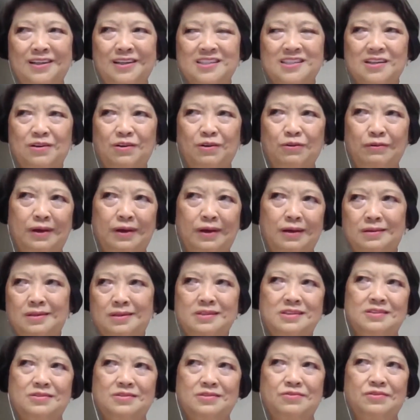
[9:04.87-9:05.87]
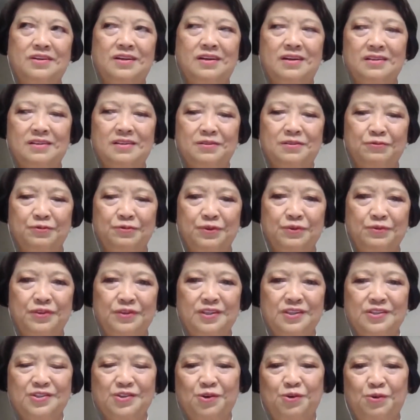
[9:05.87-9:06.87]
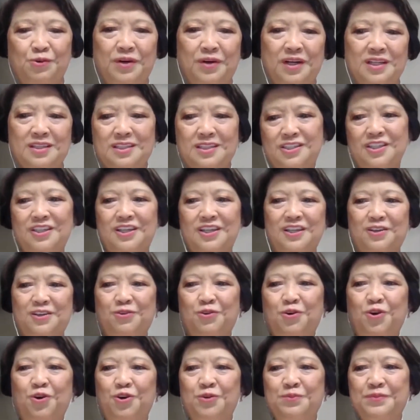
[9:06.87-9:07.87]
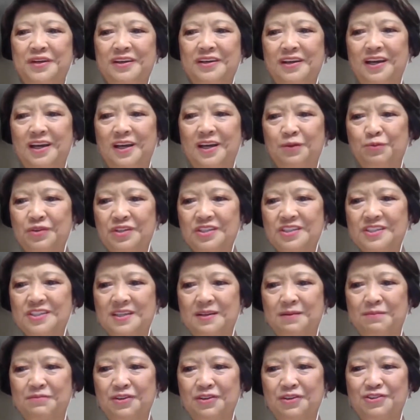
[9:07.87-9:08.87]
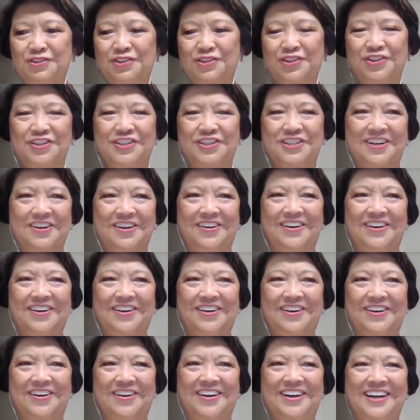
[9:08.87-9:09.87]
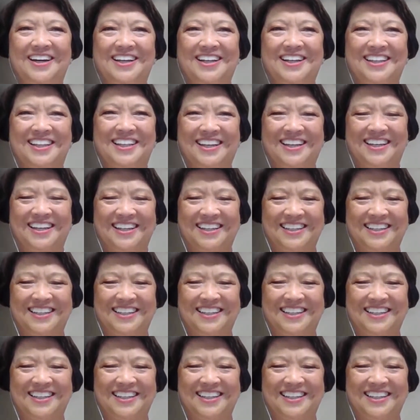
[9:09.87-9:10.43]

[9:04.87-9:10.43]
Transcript: I said, okay, this is 350. So what? Is she gonna call me again with some issues? Right?